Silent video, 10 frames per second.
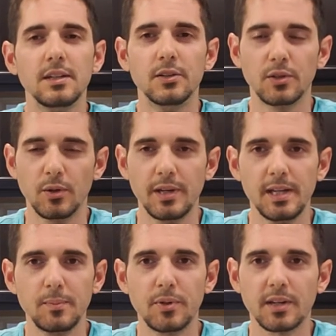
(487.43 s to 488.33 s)
Go
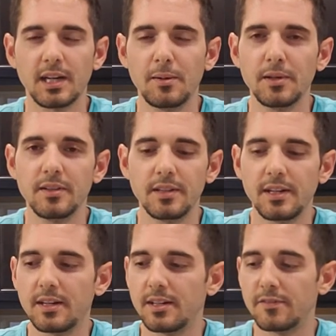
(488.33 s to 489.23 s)
ahead, put a comment in
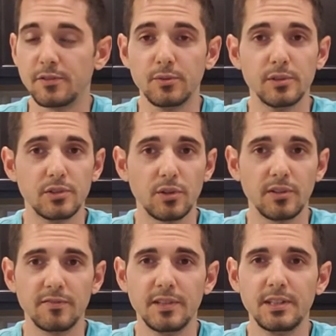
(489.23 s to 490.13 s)
there. If you
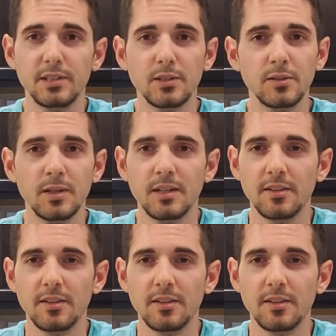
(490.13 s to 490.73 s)
enjoyed the video,